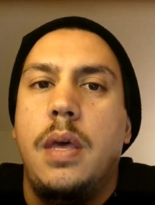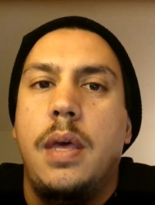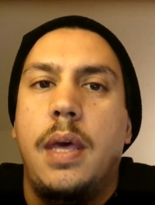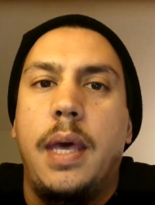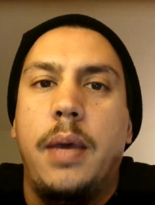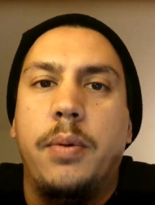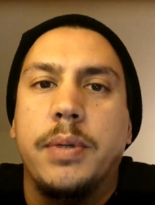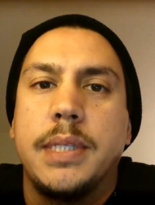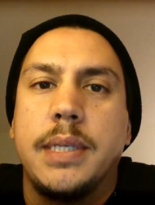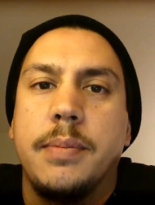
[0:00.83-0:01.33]

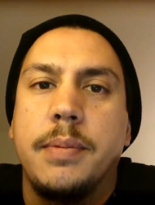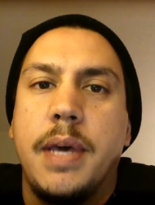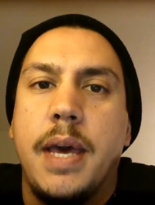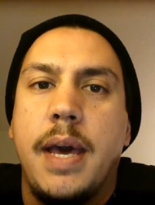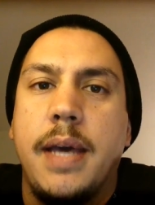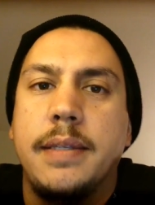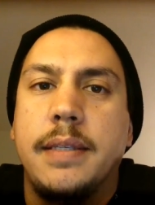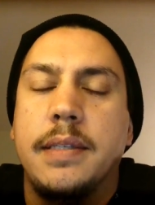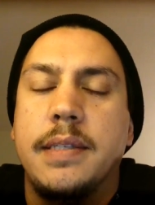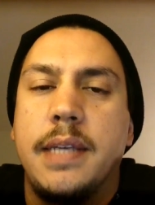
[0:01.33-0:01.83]
Hey, what's up
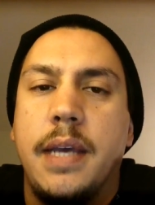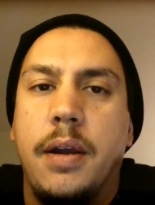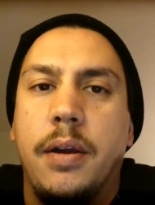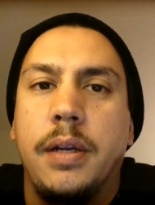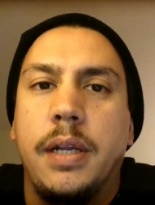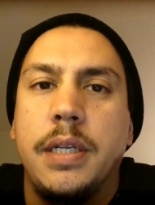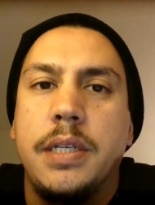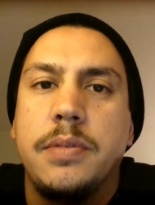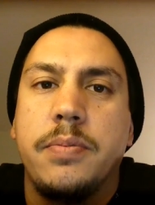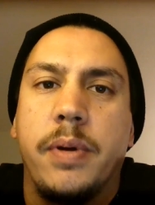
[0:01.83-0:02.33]
guys? It's Aaron.
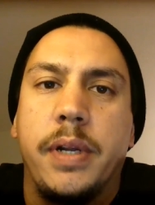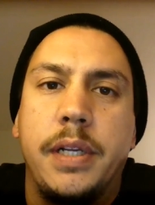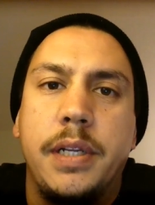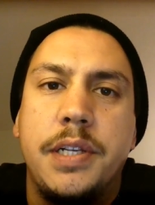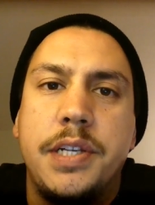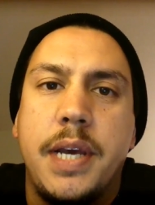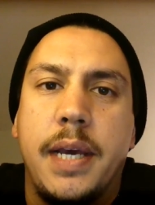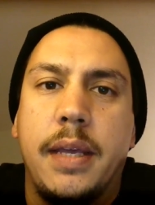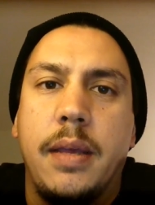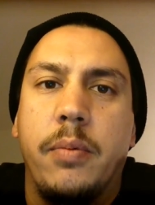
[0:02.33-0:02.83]
I just wanted to
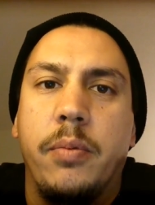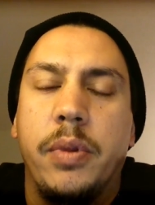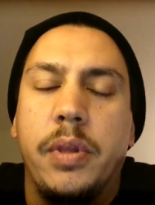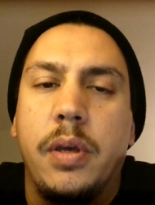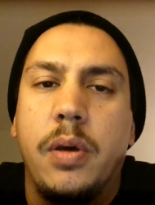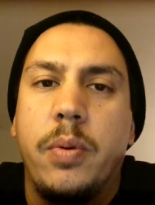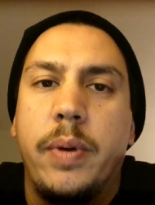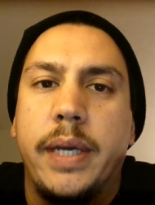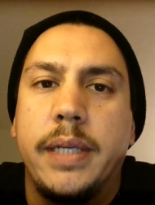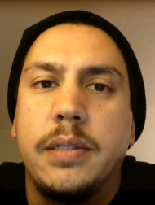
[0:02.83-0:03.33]
check in with a
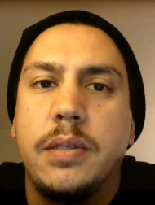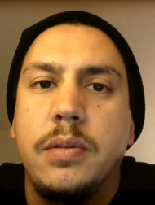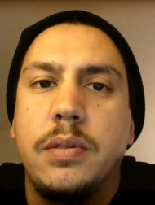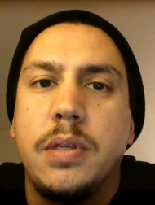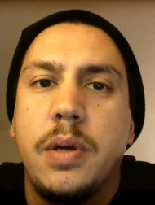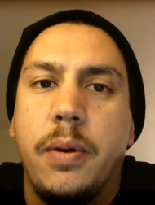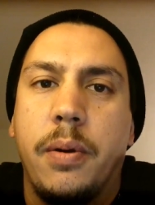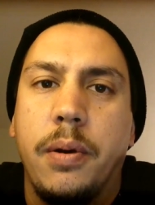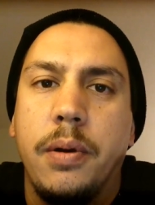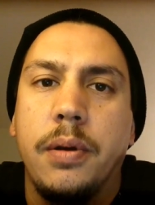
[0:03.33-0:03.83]
quick
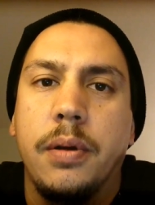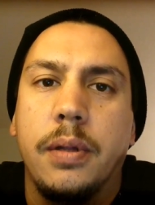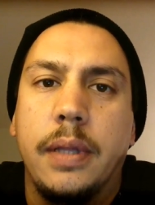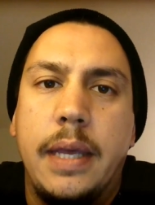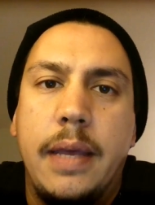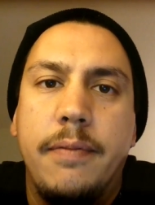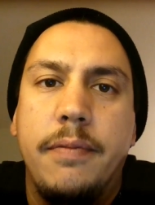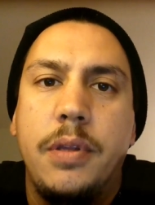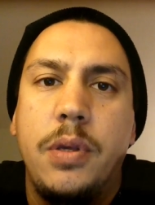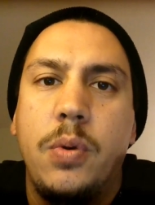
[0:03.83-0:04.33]
tutorial.
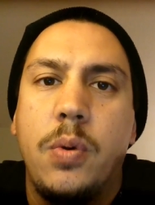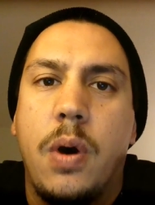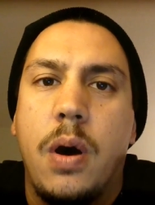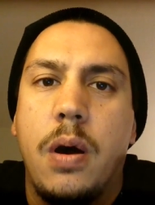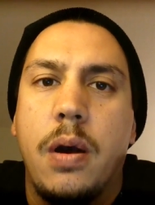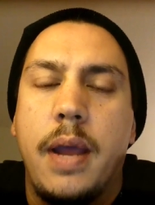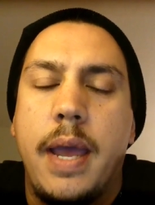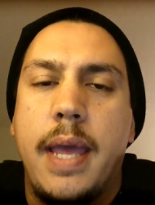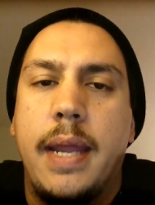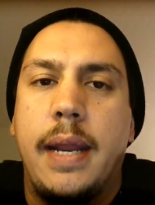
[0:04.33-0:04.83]
If you
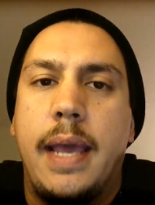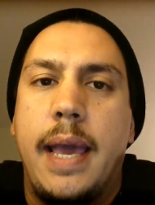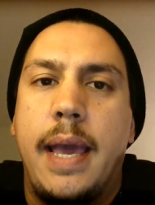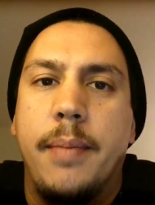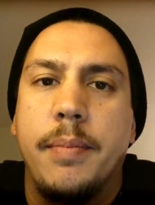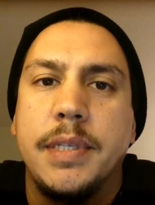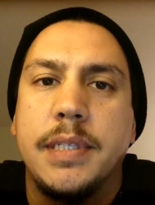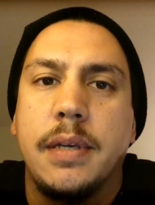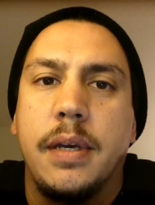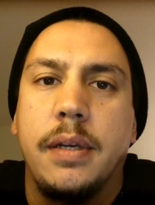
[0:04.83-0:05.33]
are an
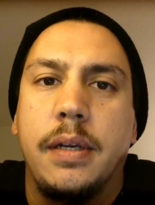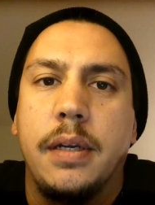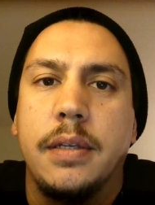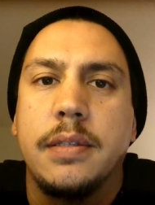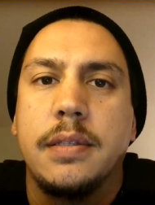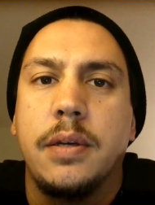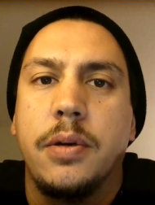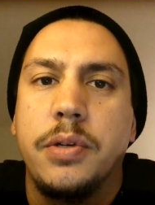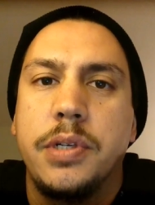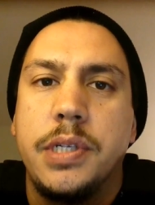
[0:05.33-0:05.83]
Amazon
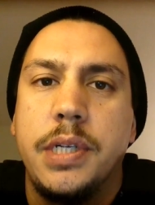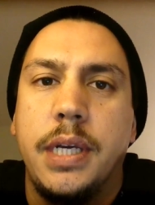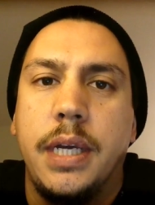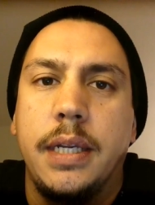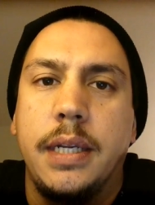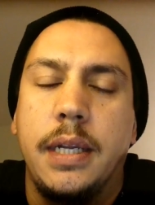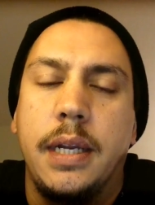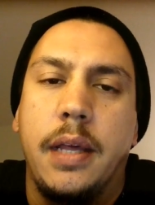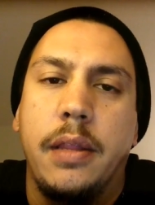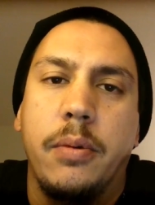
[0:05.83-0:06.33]

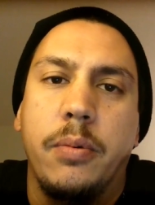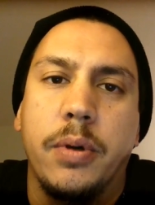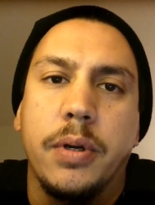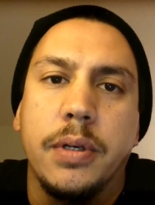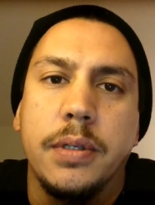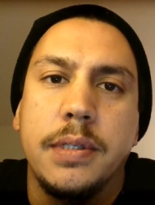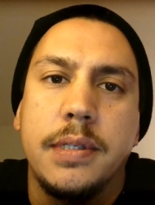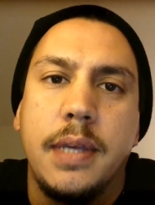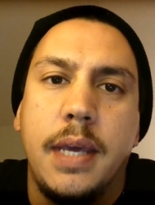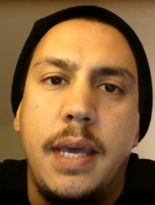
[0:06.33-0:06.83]
Associate, in other
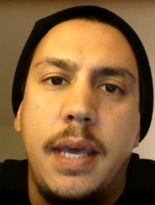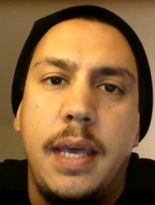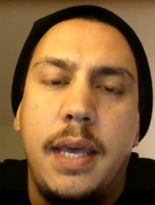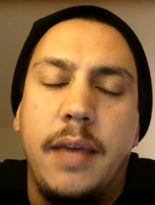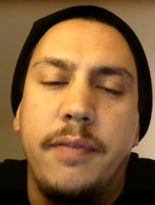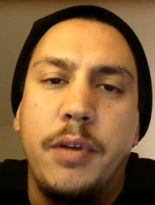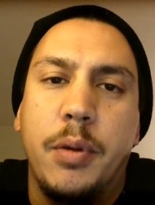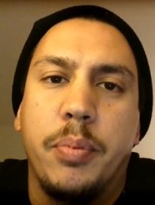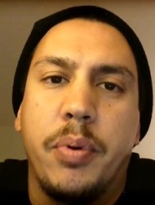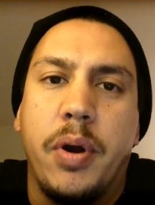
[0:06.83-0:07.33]
words,
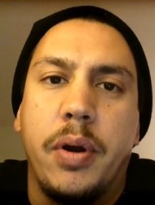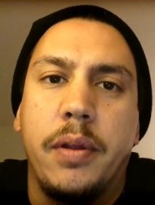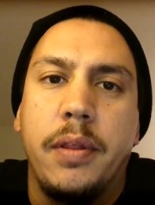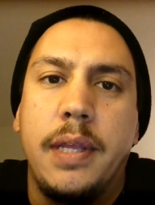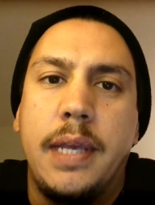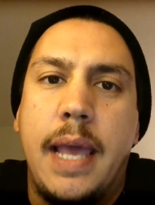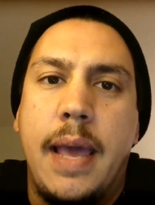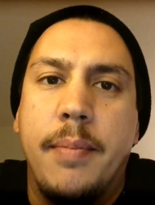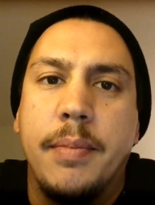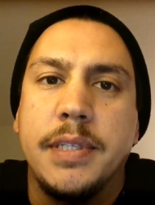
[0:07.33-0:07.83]
if you're part of
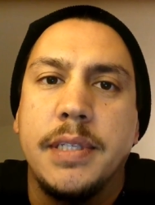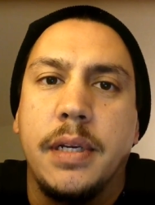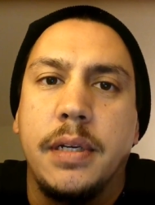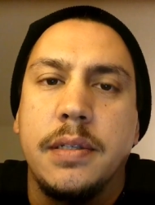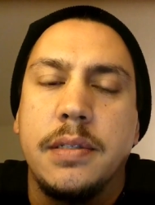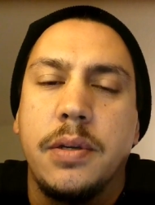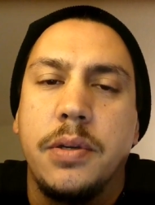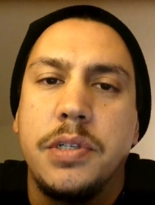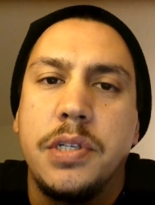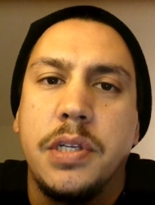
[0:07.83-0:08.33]
the Amazon
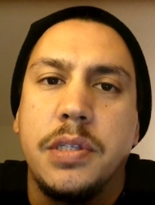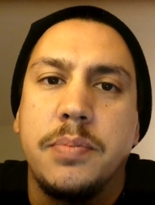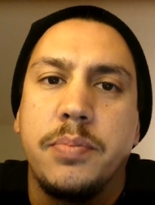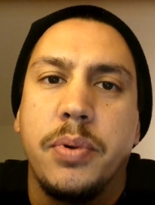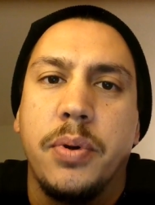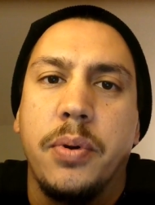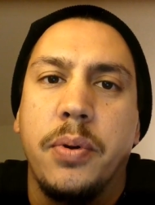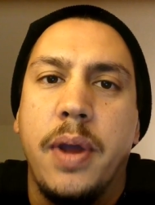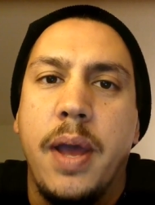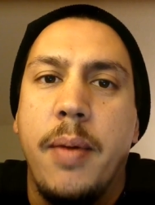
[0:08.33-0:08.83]
Associates
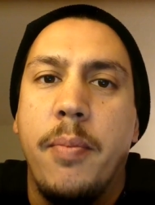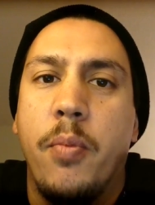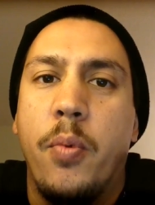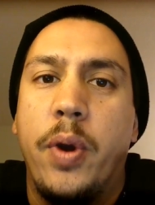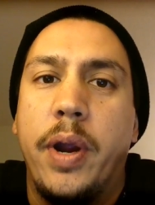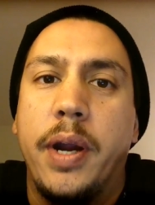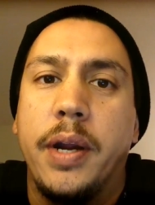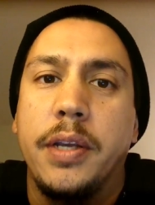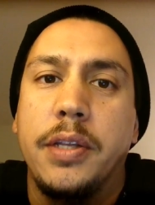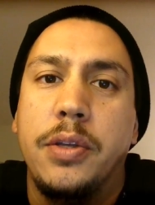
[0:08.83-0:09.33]
program
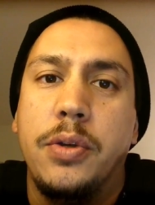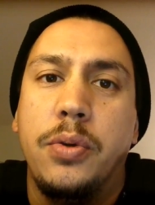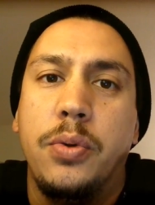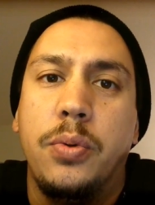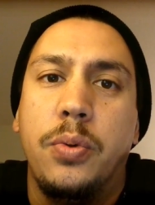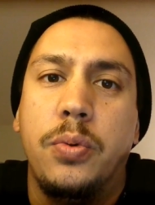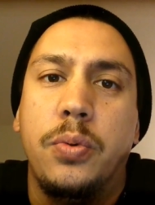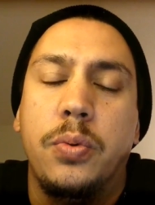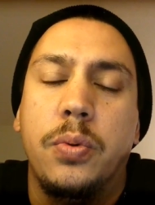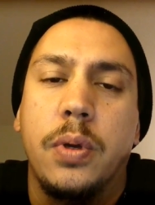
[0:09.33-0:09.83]
where
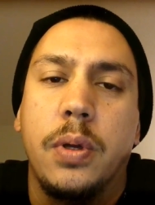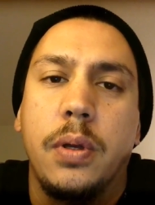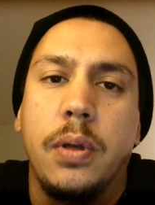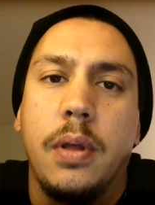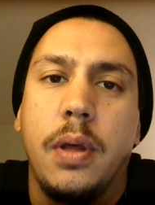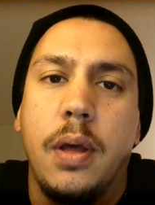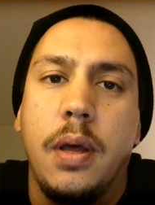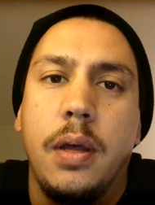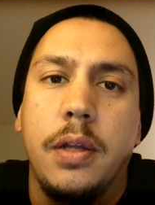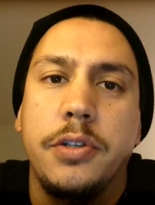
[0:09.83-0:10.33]
you
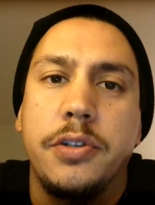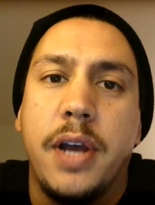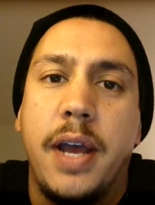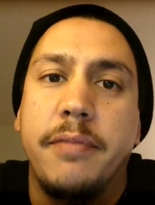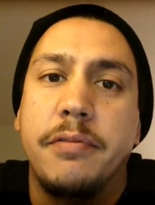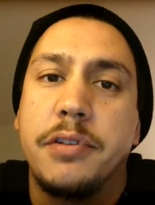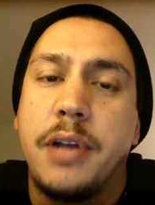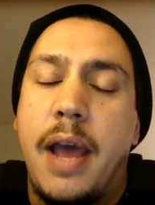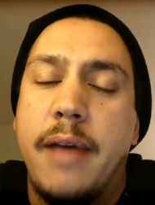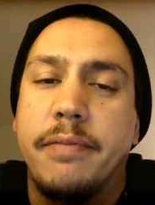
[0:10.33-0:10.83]
uh, drive
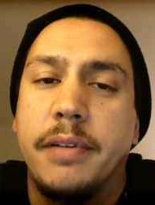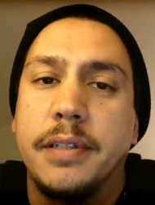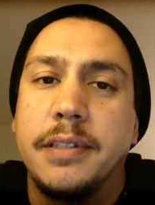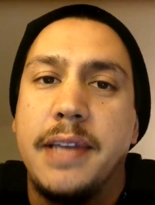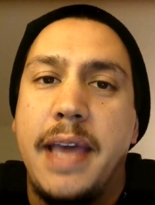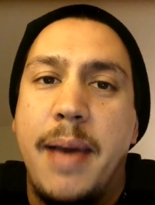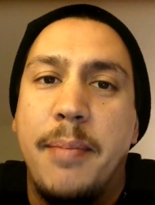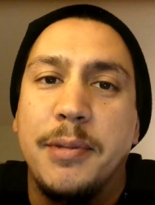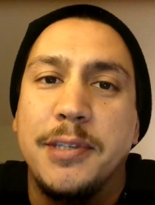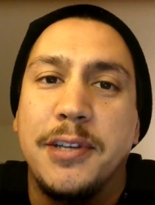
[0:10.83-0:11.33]
traffic
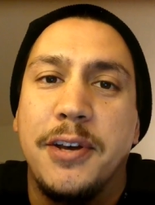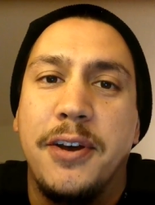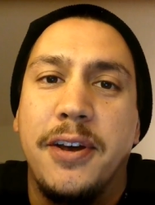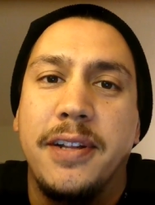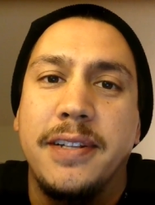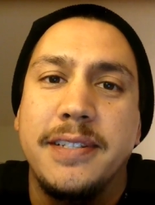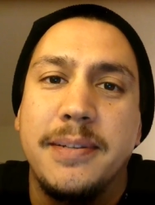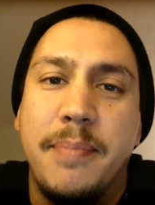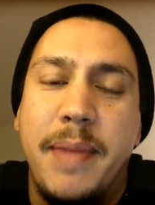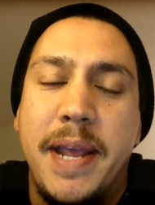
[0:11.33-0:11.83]
to
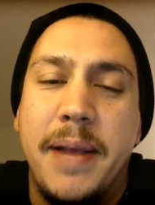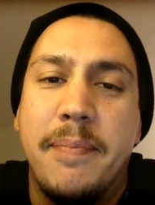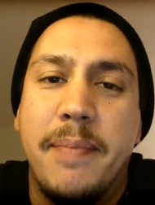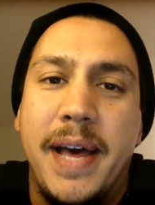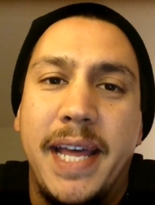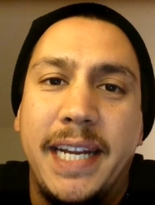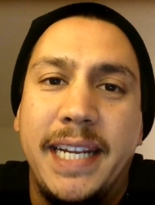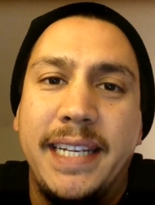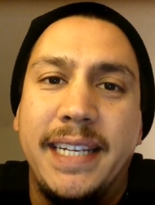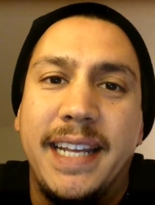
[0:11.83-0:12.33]
Amazon to make
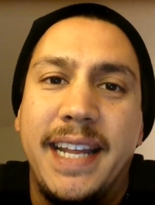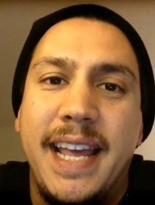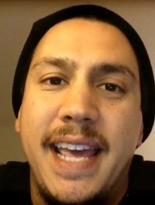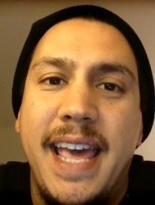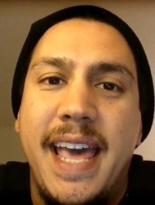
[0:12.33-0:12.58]
money